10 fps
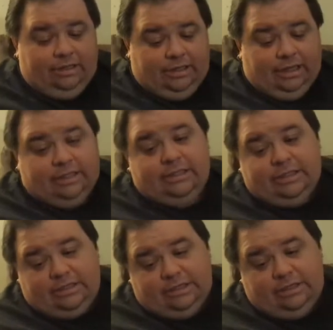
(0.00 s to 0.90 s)
Now the
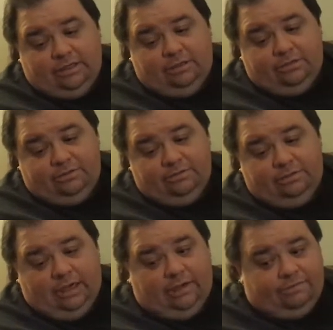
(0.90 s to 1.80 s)
1600s food
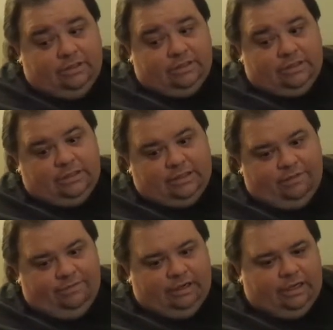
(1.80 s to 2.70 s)
obviously is
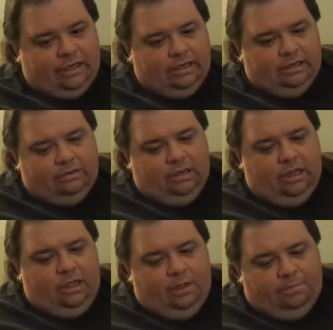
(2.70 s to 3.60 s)
not very keto,
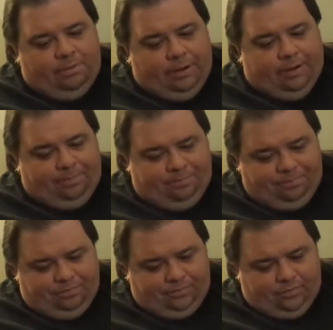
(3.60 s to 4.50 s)
but
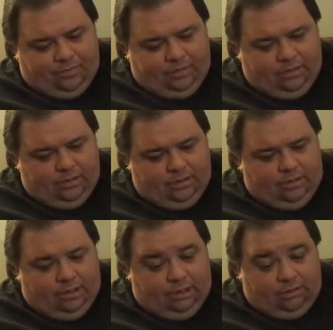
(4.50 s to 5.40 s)

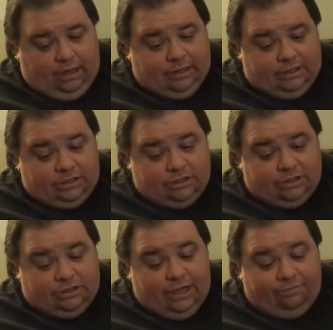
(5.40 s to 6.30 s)
you know, I
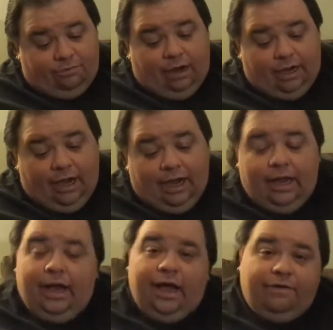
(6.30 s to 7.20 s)
just FYI,
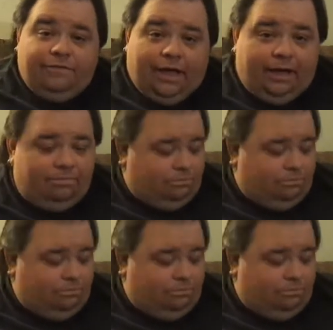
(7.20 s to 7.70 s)
I have that.